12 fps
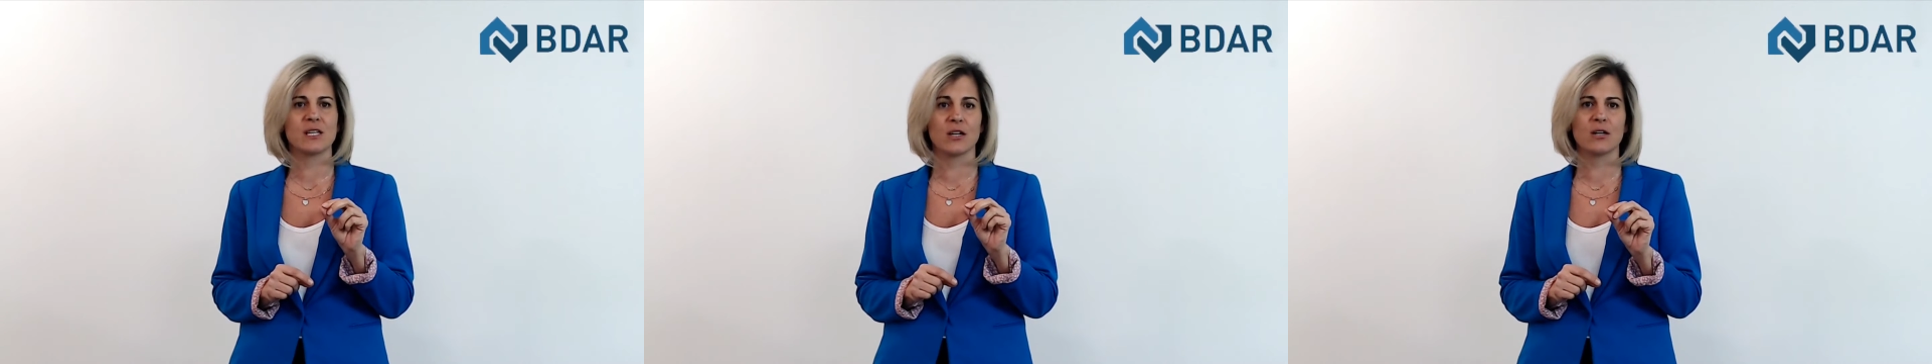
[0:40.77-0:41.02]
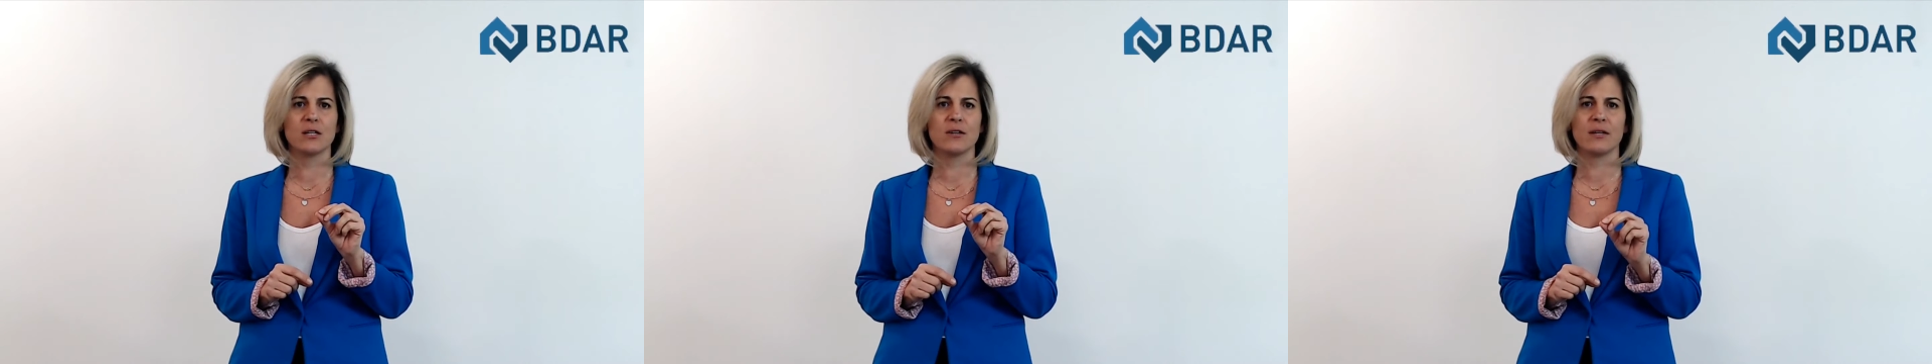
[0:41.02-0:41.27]

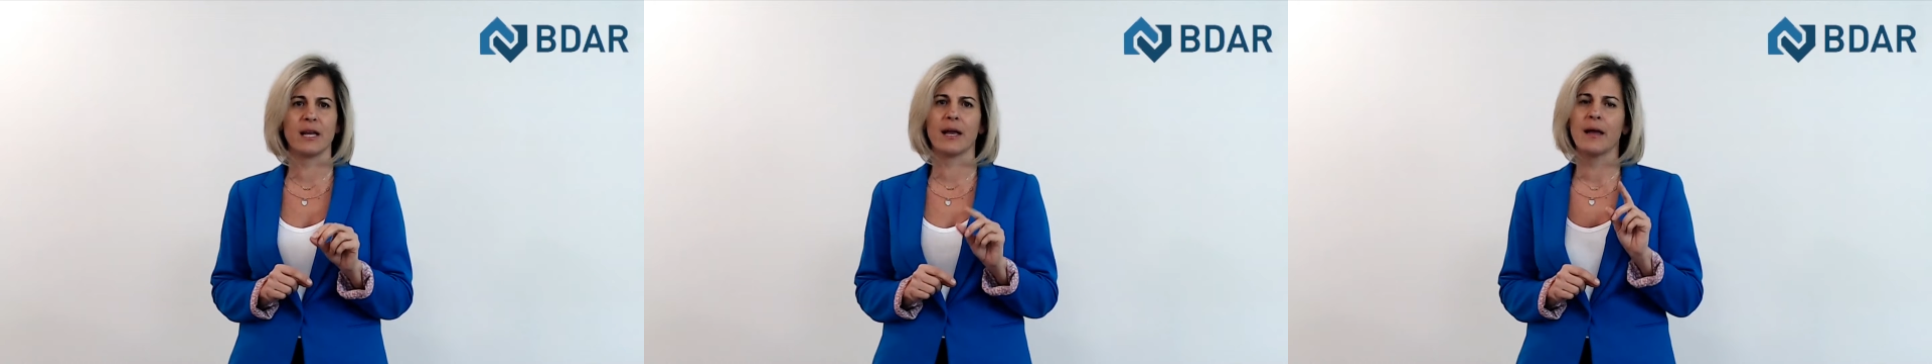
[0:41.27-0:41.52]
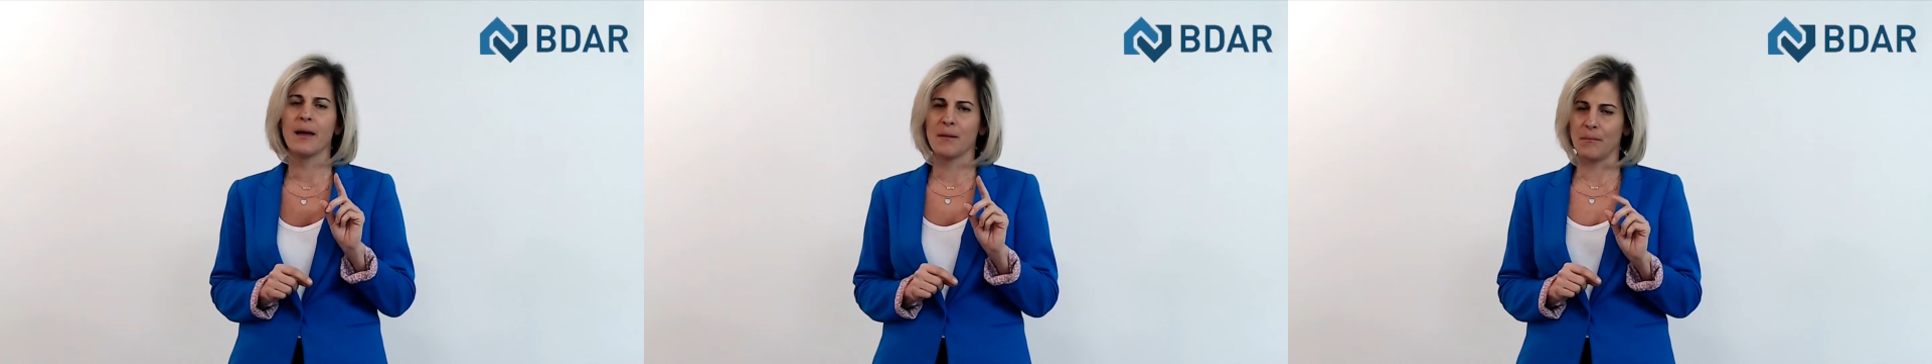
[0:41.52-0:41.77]

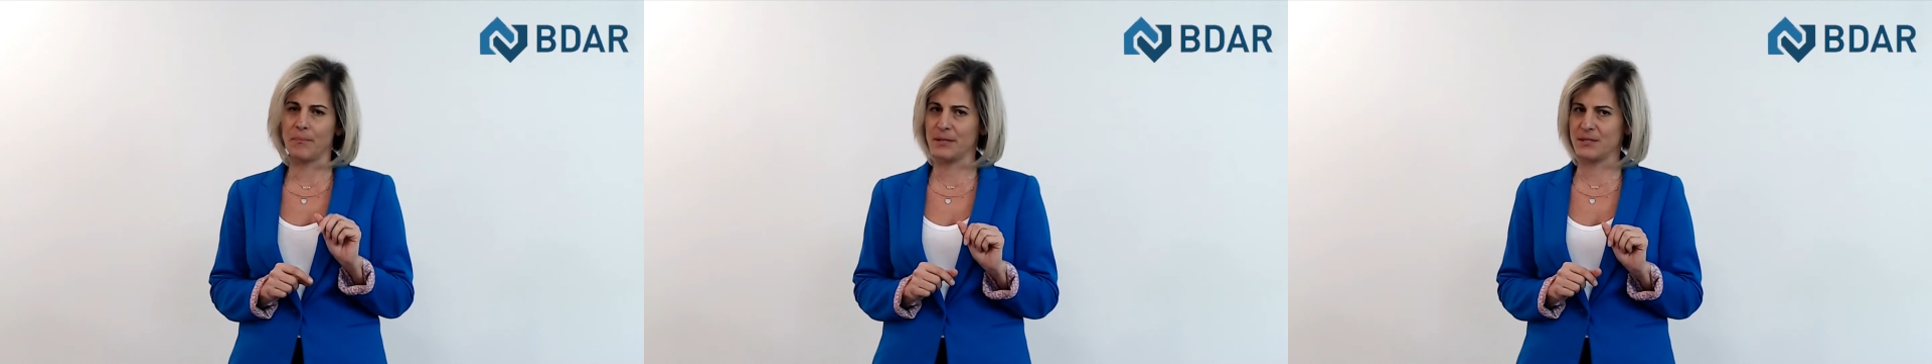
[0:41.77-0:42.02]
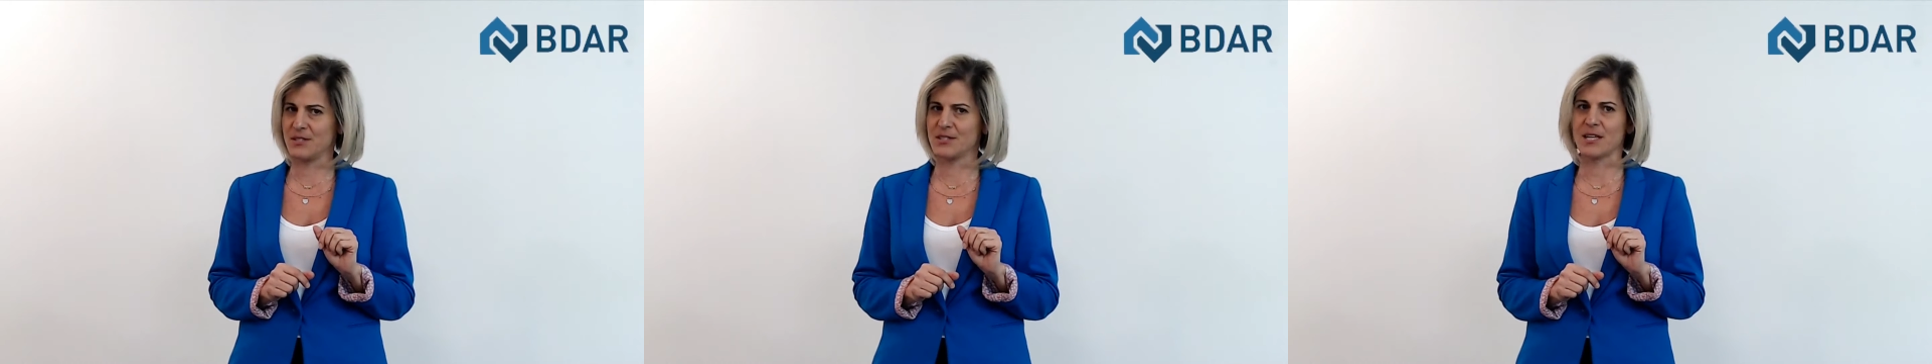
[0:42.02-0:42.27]
including
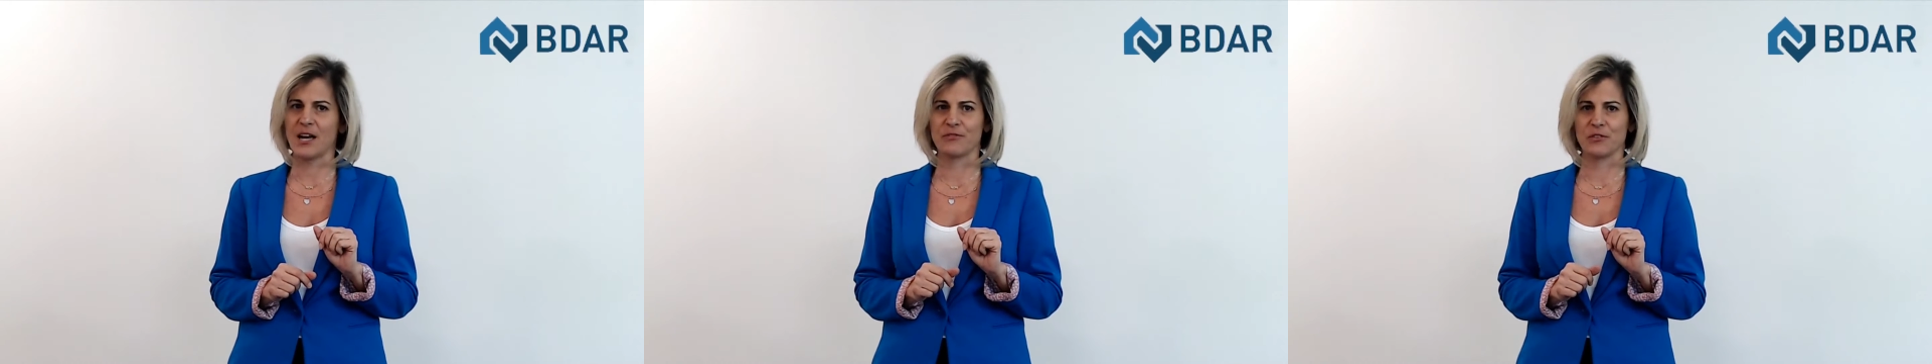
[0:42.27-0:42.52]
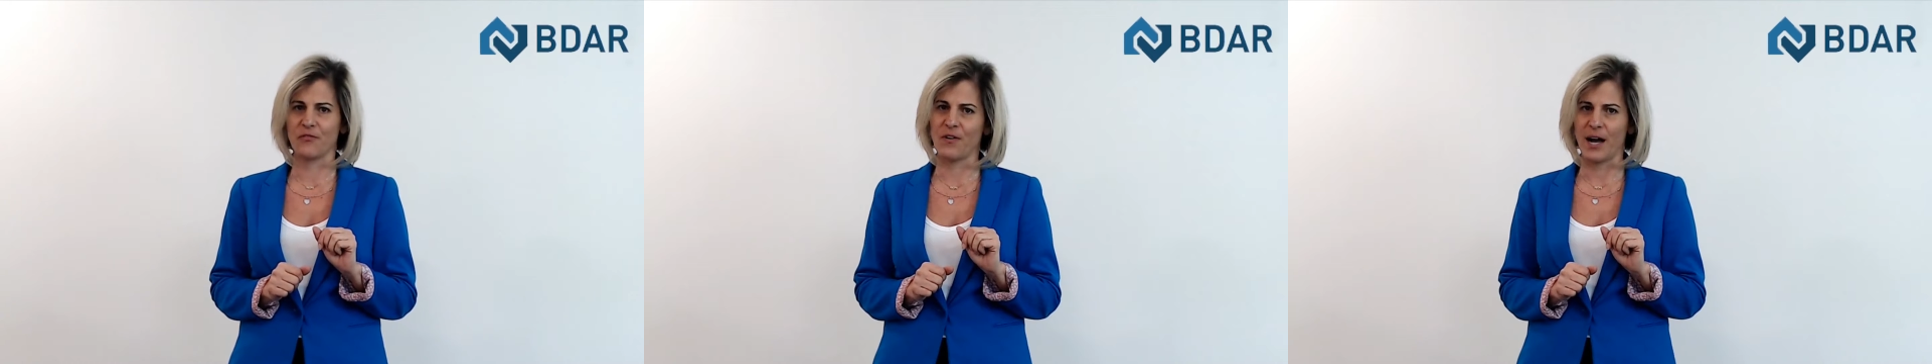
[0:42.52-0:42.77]
Business
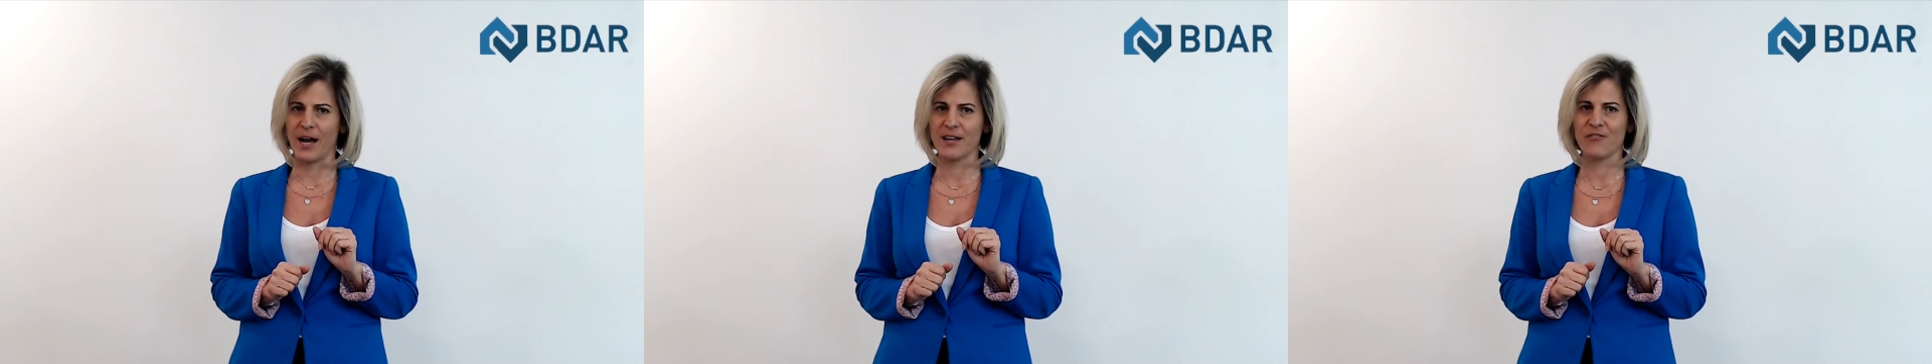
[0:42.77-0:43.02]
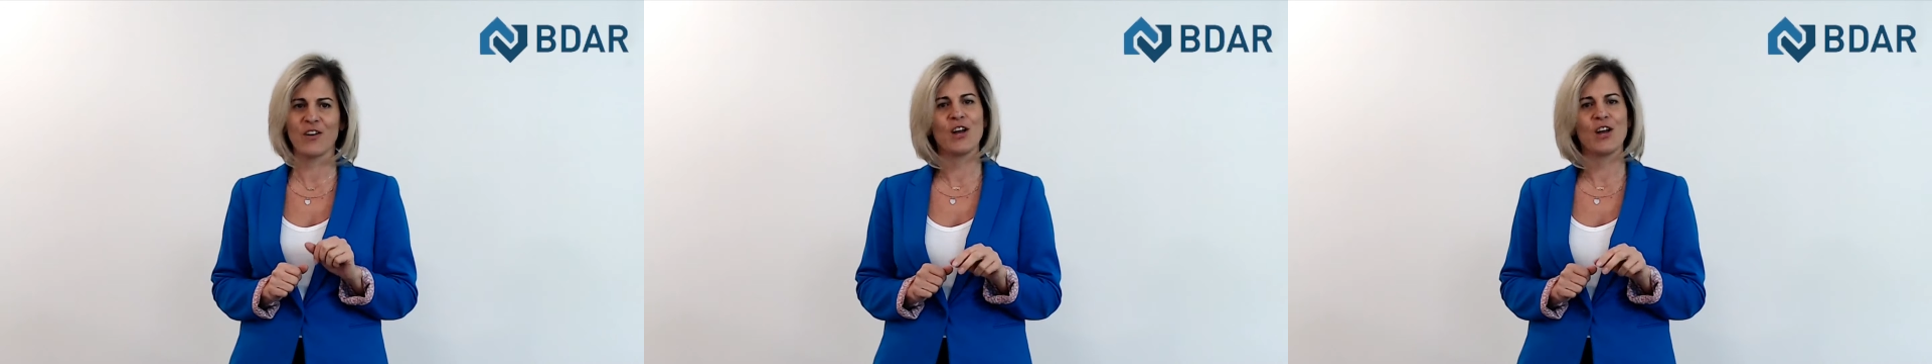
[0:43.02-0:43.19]
After 5,